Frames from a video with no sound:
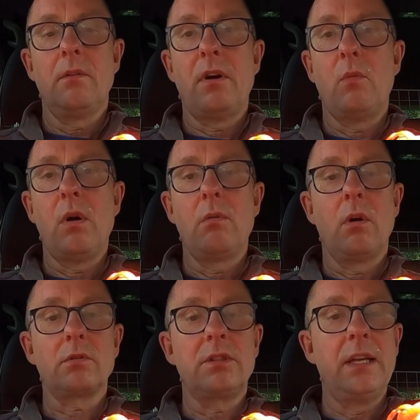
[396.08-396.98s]
felt well
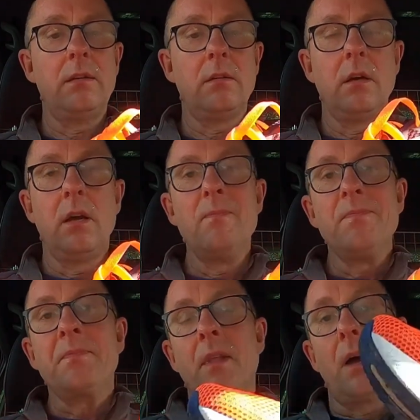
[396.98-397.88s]
locked in.
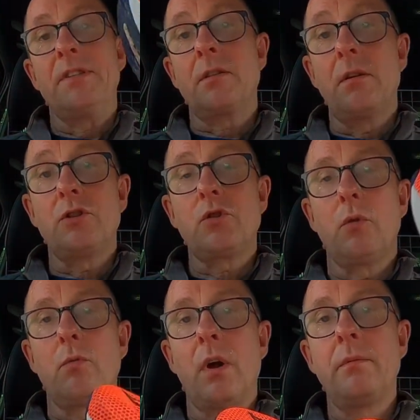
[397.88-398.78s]
I mean, it's only a
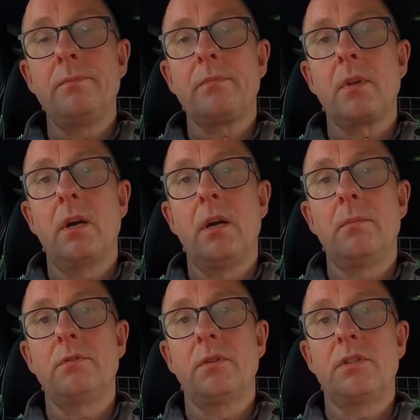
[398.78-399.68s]
short run,
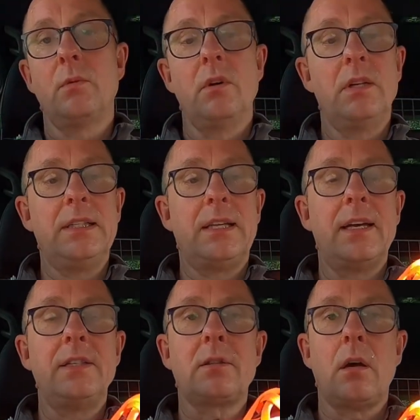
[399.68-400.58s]
so it's still early
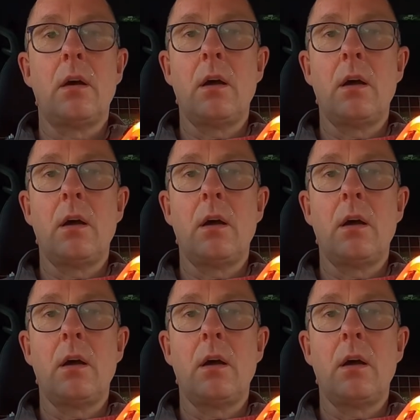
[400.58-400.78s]
days.